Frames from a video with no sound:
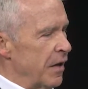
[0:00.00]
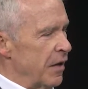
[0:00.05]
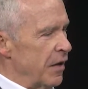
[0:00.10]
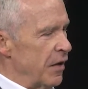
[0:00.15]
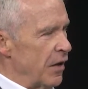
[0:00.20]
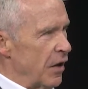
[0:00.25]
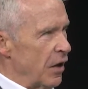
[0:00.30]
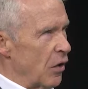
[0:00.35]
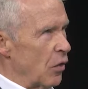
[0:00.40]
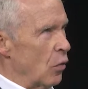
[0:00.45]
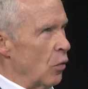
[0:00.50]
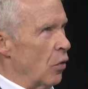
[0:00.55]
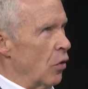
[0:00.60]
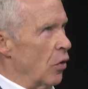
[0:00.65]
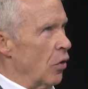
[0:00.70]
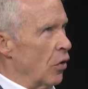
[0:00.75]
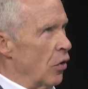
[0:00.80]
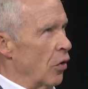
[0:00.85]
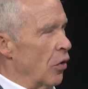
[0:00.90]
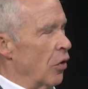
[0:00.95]
there
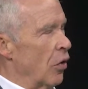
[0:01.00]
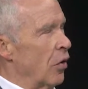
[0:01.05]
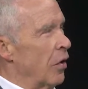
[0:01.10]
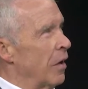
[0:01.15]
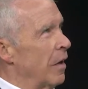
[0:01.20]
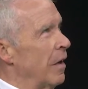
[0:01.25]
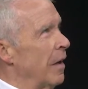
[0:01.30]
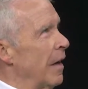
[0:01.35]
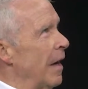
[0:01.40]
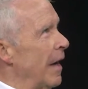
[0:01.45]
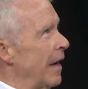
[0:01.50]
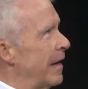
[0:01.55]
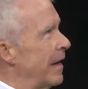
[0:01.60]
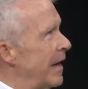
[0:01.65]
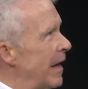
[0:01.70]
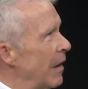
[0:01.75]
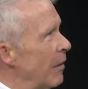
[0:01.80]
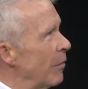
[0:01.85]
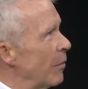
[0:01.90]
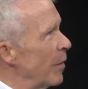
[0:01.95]
were I
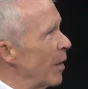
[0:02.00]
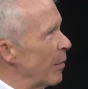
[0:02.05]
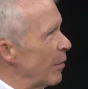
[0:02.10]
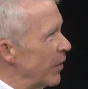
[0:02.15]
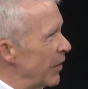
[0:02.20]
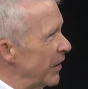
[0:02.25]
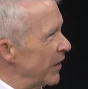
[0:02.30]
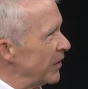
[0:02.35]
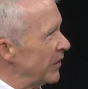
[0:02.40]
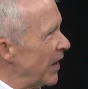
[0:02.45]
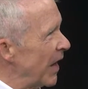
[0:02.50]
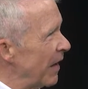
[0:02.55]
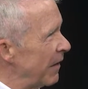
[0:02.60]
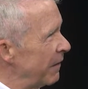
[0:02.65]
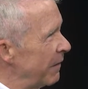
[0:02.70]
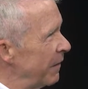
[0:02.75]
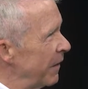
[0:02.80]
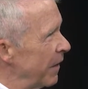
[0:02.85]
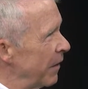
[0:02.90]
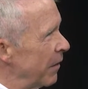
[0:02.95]
can't remember the
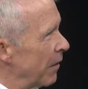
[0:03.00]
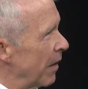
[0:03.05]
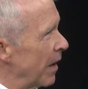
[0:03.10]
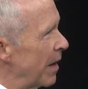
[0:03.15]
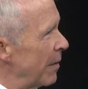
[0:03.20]
exact figure.